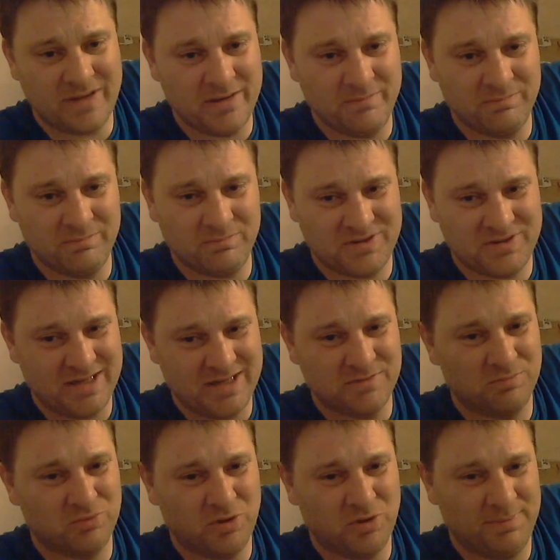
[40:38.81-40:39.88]
I didn't protect
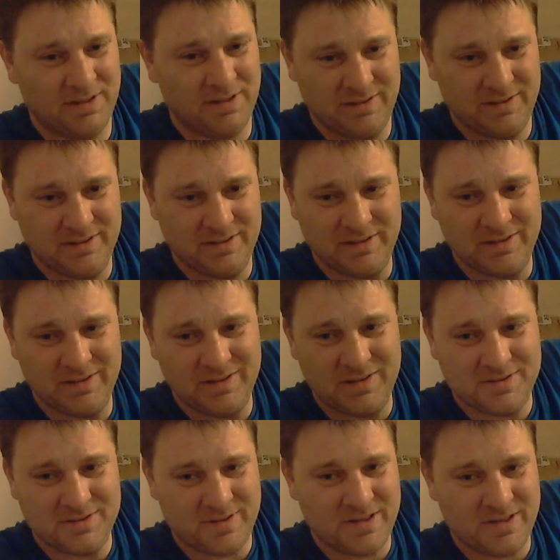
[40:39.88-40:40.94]
them properly.
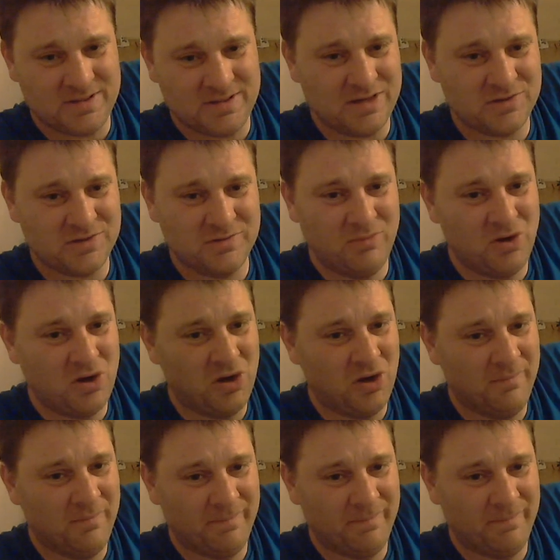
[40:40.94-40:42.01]
So I need to get some
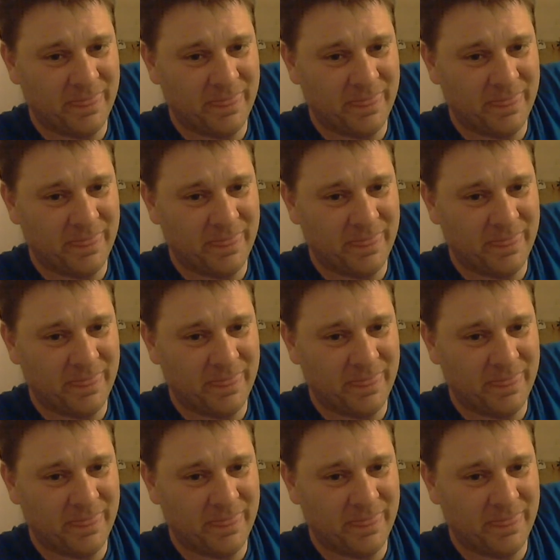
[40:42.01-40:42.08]
more.